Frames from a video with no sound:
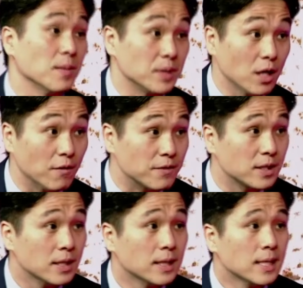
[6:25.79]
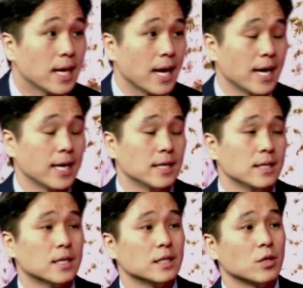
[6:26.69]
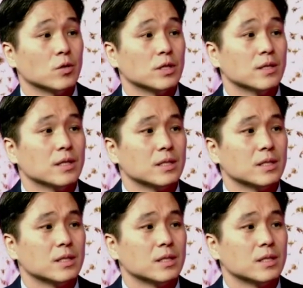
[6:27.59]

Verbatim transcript: themselves, mm -hmm. and uh, they don't.